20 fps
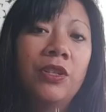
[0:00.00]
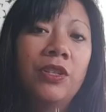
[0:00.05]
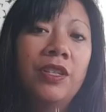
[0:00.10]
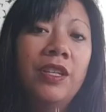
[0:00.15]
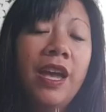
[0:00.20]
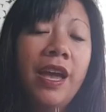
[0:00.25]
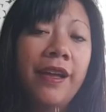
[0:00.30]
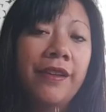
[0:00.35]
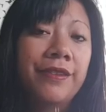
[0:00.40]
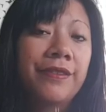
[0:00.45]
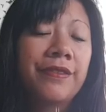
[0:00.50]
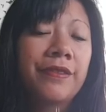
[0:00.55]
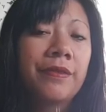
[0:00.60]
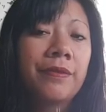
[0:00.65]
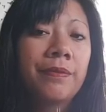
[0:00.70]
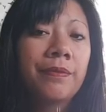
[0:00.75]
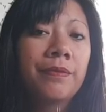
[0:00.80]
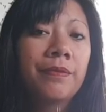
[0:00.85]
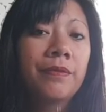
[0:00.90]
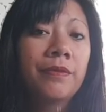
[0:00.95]
Yes,
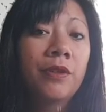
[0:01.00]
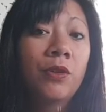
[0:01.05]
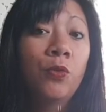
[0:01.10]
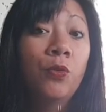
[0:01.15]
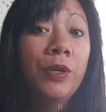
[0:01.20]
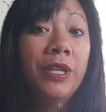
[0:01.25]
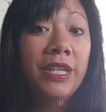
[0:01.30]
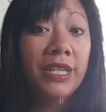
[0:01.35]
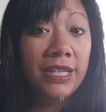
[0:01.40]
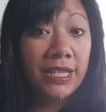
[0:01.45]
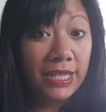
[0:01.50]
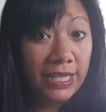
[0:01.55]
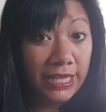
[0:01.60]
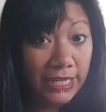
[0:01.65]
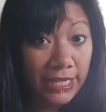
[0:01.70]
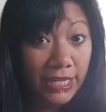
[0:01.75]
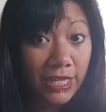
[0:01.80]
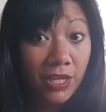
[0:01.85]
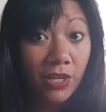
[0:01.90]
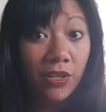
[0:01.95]
we can
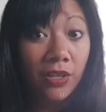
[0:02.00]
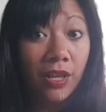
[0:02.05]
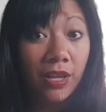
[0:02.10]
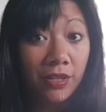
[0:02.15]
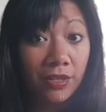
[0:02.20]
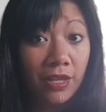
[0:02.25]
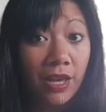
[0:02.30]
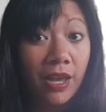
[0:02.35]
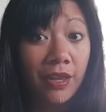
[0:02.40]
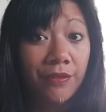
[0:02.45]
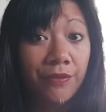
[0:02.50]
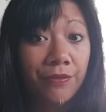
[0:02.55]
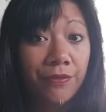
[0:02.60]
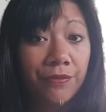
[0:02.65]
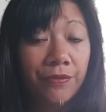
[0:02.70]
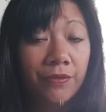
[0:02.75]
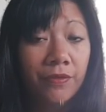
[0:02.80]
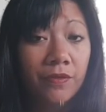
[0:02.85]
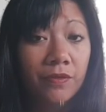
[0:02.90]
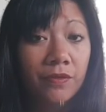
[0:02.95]
heal our life.